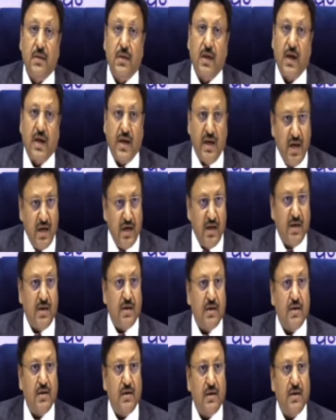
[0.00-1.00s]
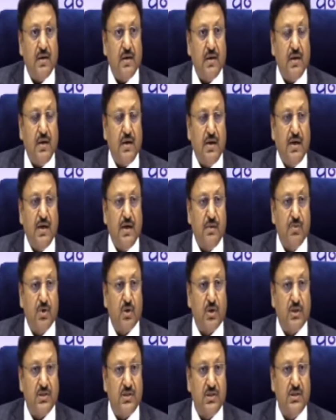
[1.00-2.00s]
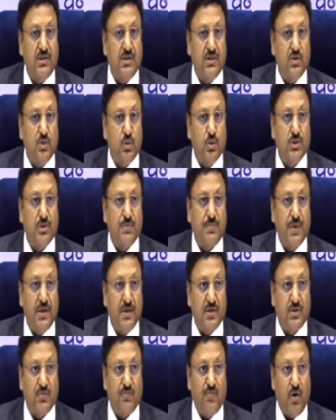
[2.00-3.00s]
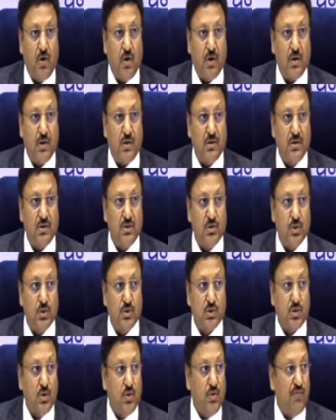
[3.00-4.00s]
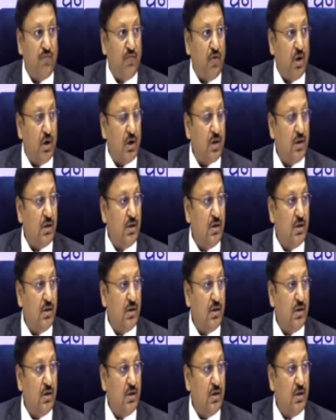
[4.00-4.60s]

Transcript: Again, in a democracy, there is no scope for